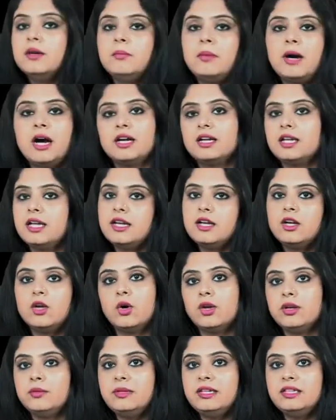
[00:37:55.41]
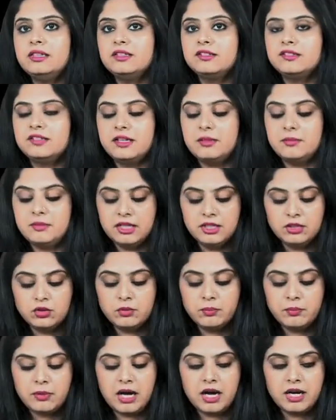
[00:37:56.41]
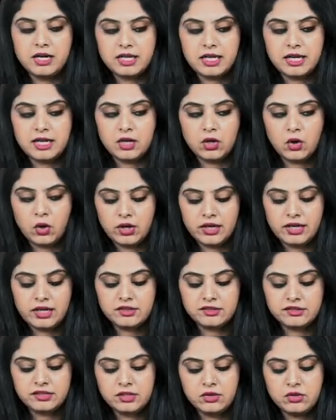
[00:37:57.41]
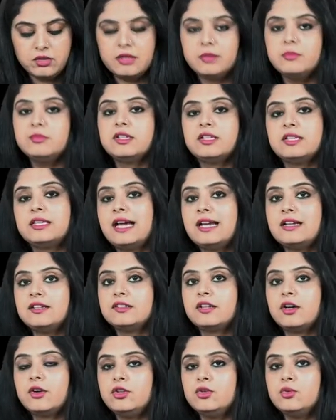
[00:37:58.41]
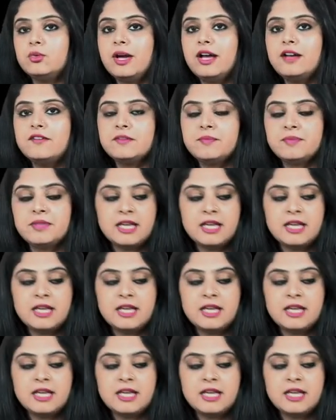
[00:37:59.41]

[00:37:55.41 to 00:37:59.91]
Park and lawn mean the same, na? So park and lawn are synonyms, and that is how you have